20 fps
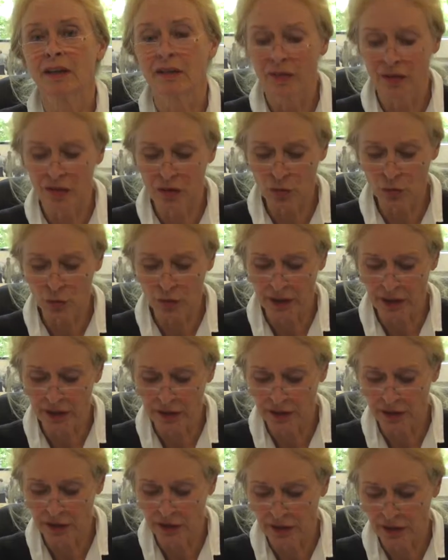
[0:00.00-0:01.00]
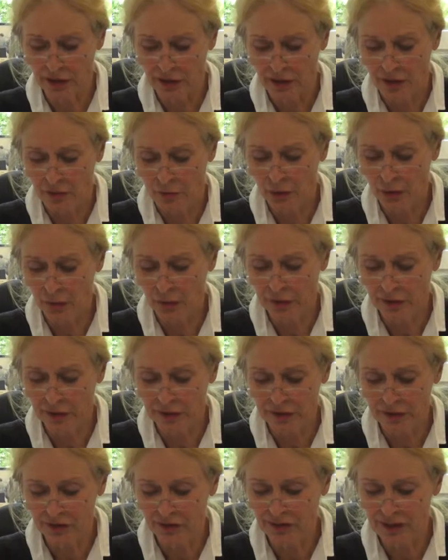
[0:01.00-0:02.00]
this week we
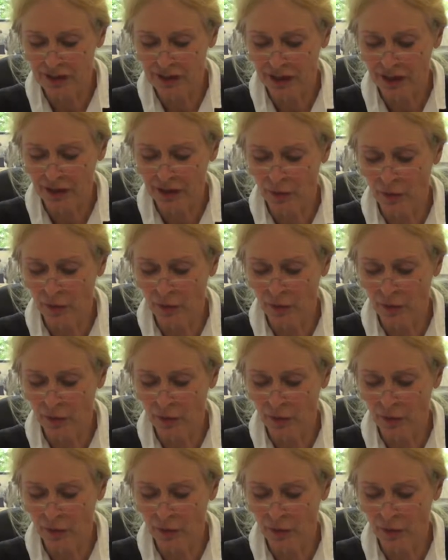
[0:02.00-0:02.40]
will see